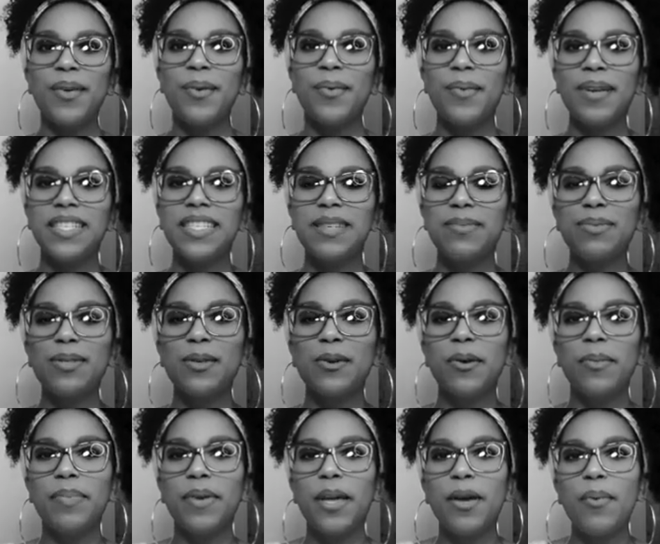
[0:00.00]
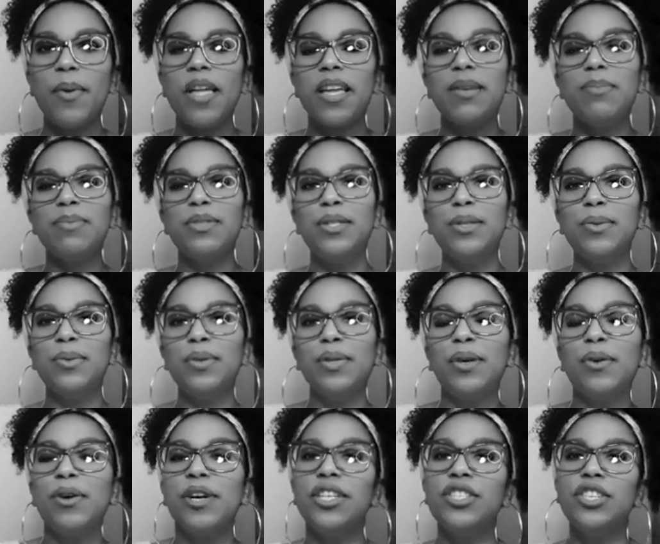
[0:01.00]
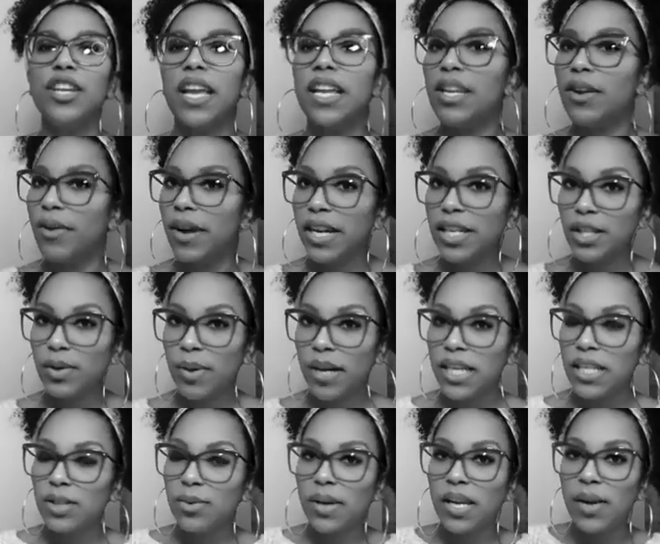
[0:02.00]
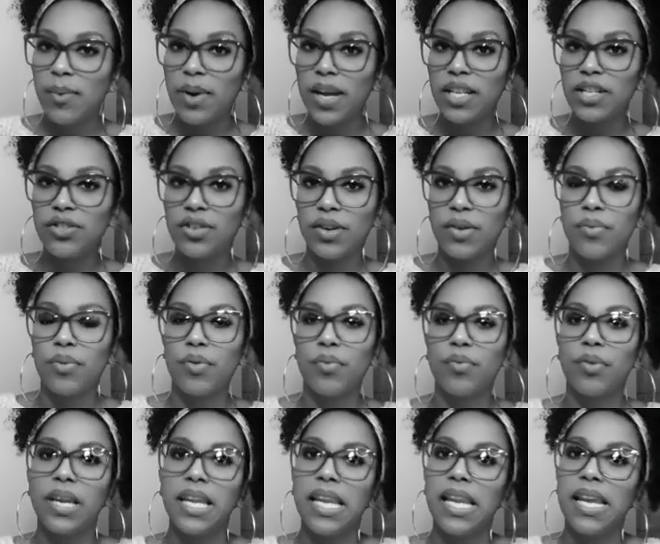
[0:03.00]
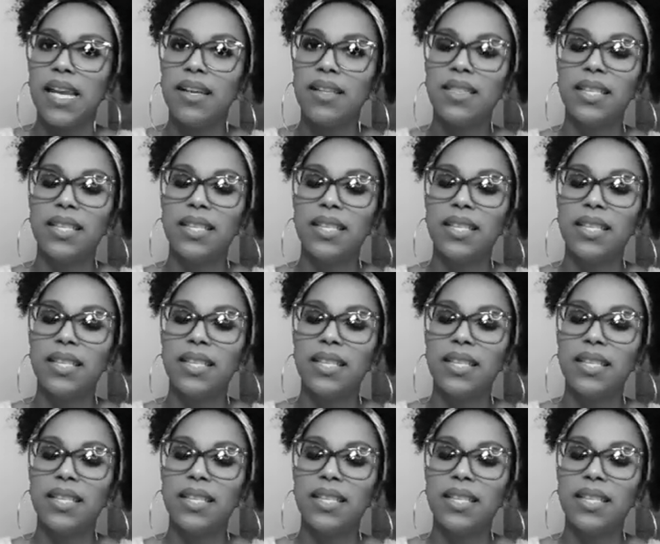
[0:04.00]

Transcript: What's up, Scorpio? Welcome to your January 2021 general reading.